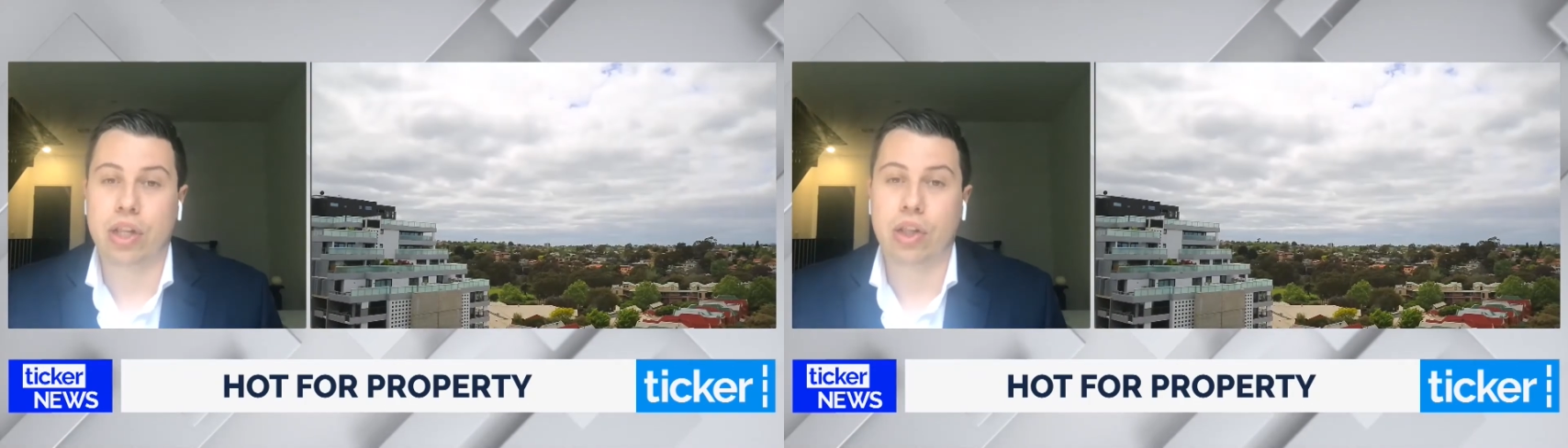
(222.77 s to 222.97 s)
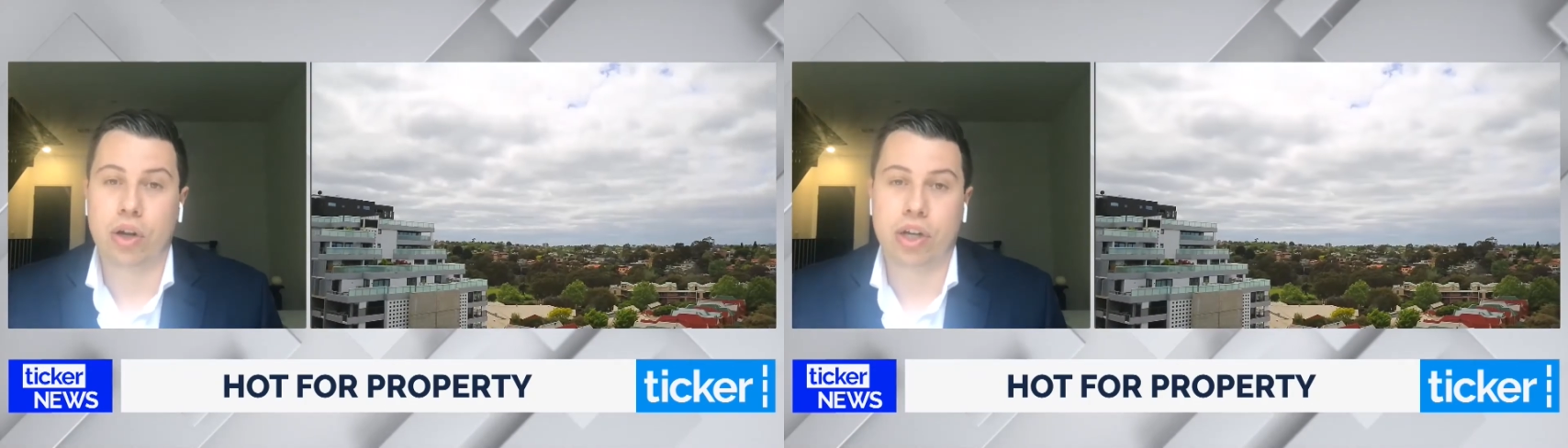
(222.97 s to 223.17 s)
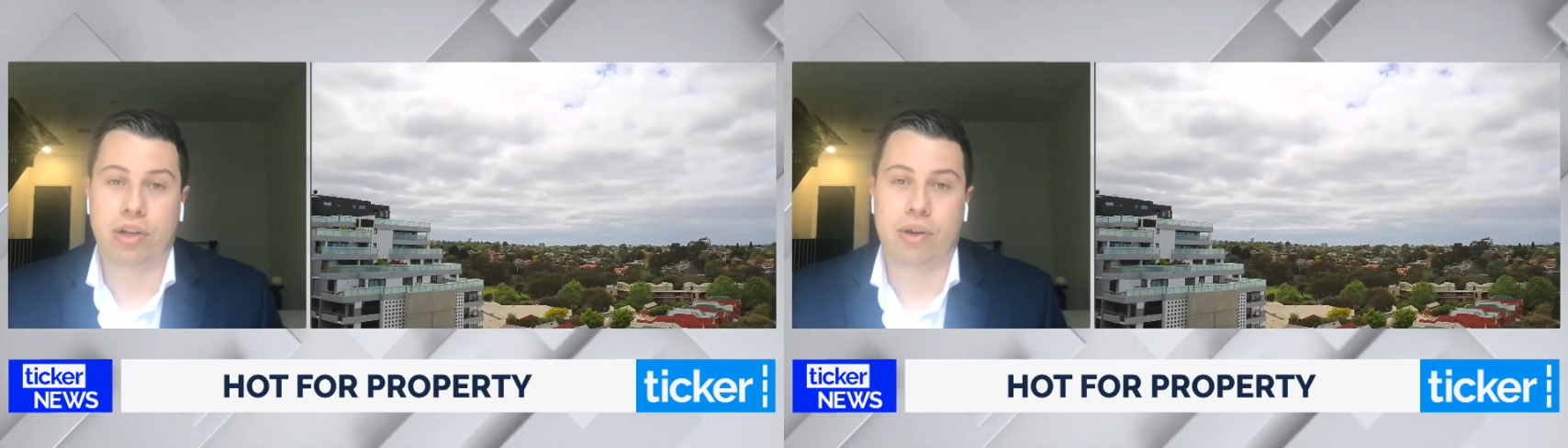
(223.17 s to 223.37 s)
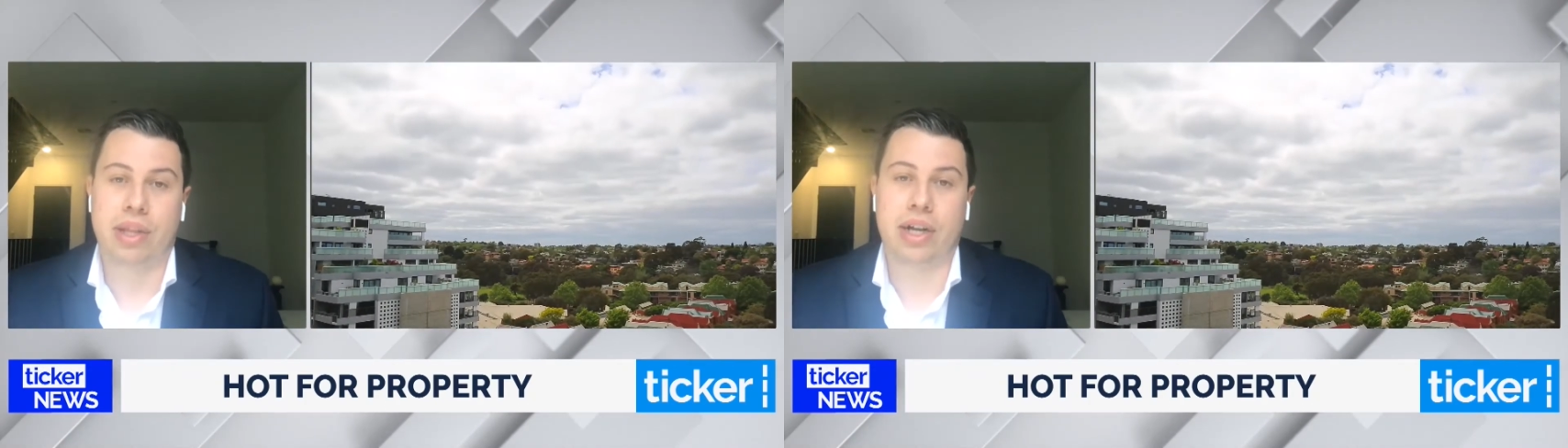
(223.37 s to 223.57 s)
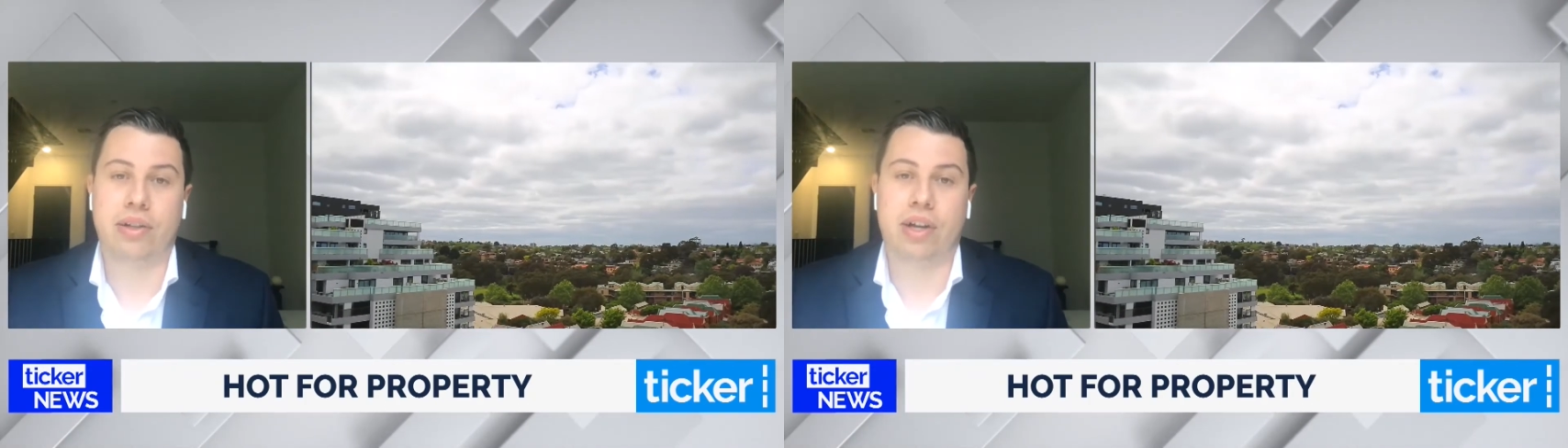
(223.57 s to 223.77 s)
a lot of time with
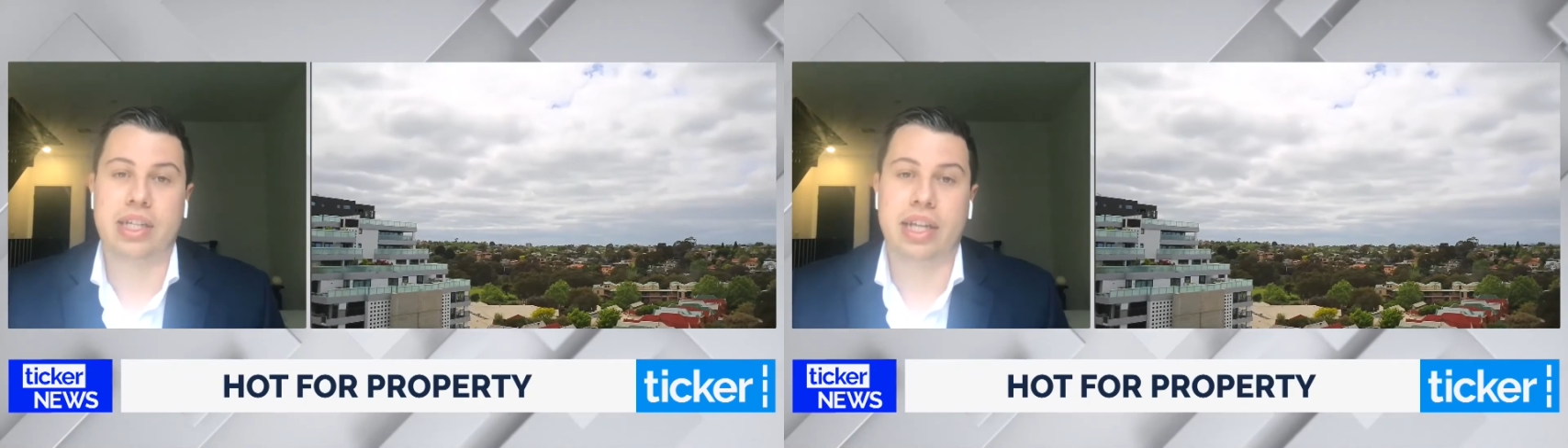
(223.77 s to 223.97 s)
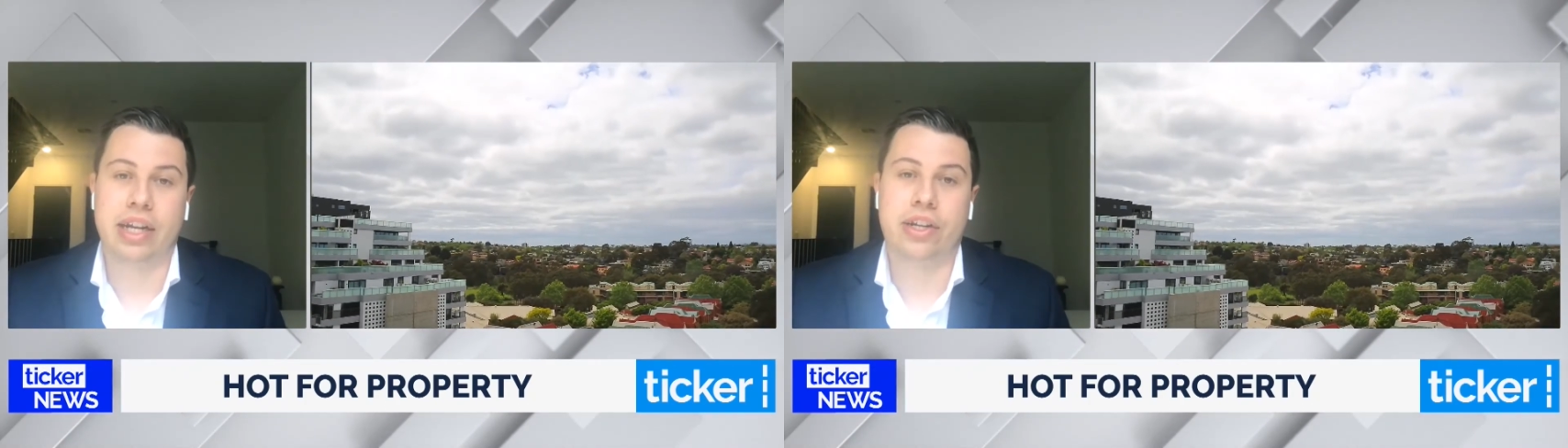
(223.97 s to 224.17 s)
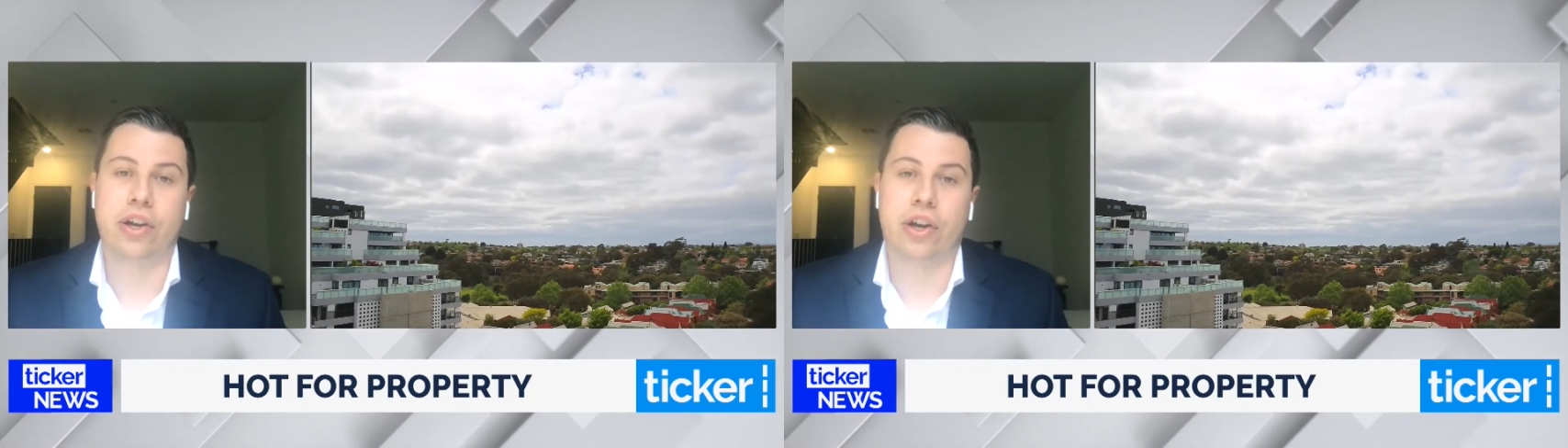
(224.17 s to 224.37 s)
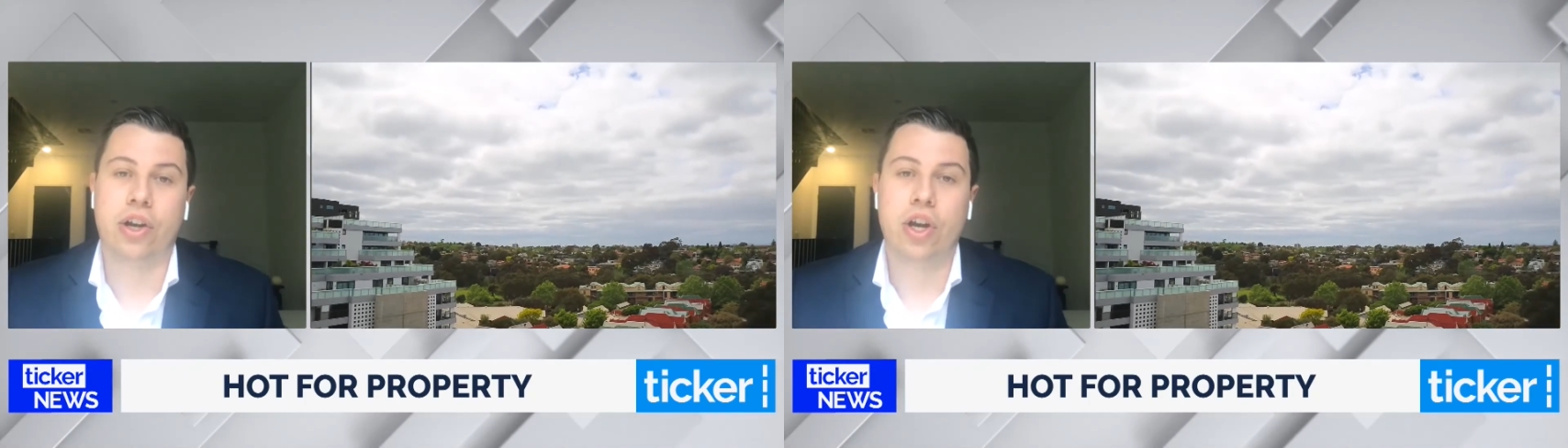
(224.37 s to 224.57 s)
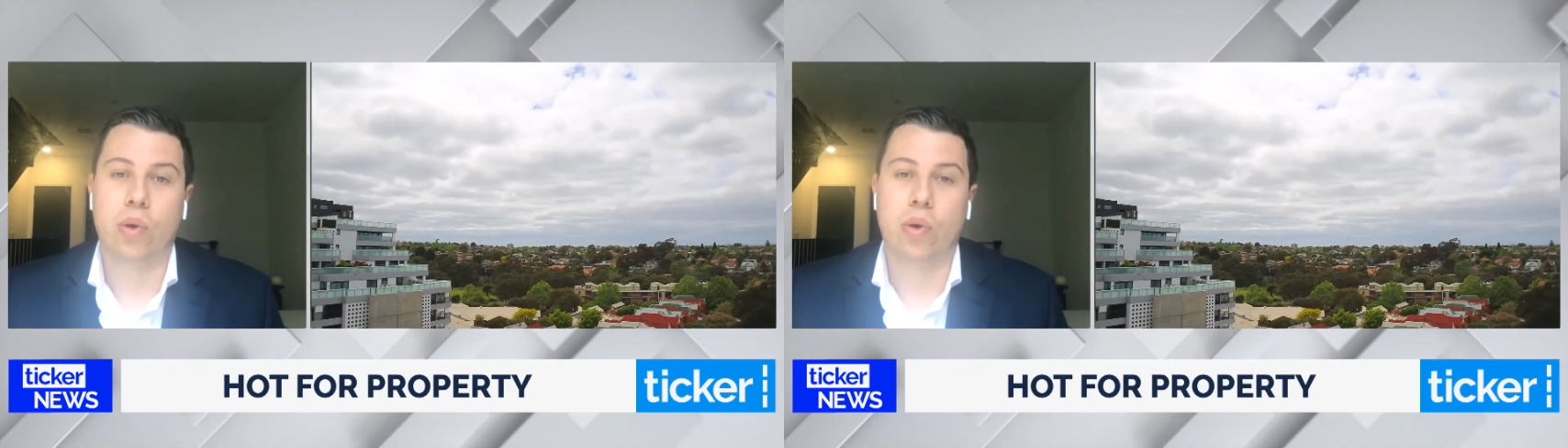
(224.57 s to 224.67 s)
our clients getting to know